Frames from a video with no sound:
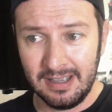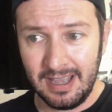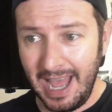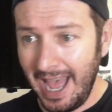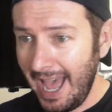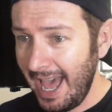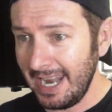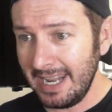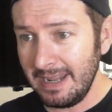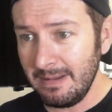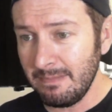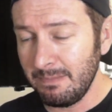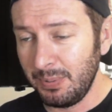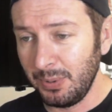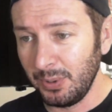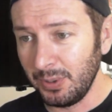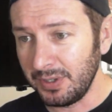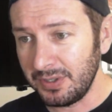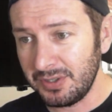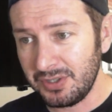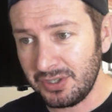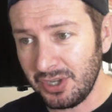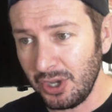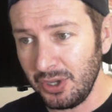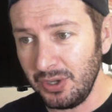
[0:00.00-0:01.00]
add
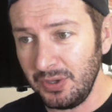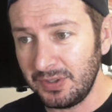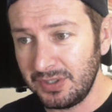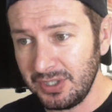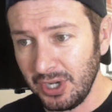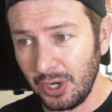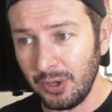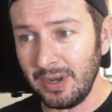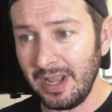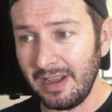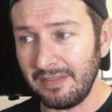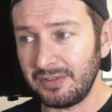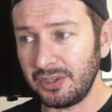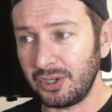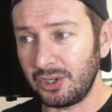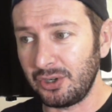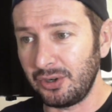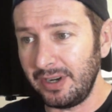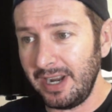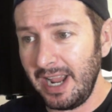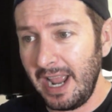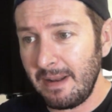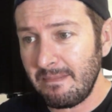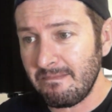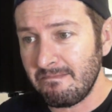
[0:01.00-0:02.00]
input, so you don't have to
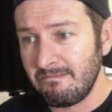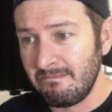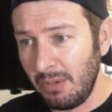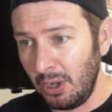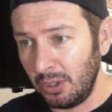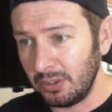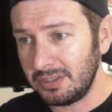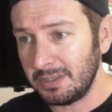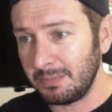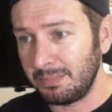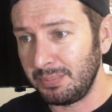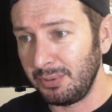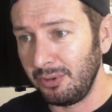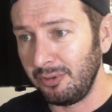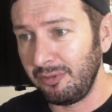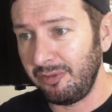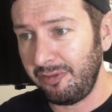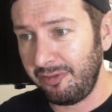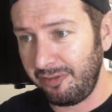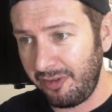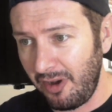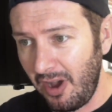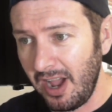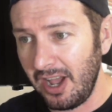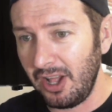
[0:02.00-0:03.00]
create multiple
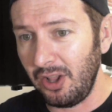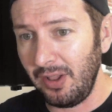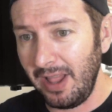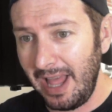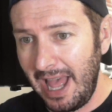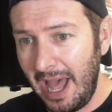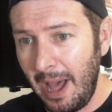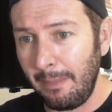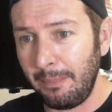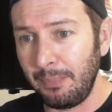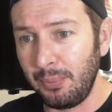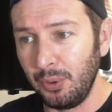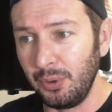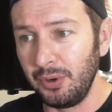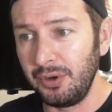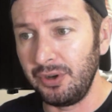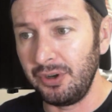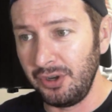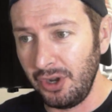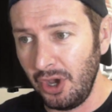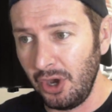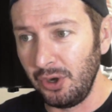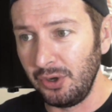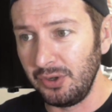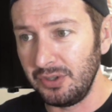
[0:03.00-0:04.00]
file output
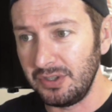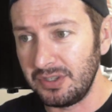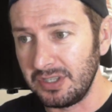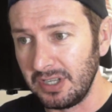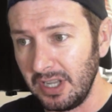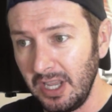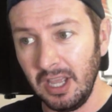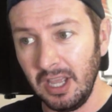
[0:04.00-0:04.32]
nodes.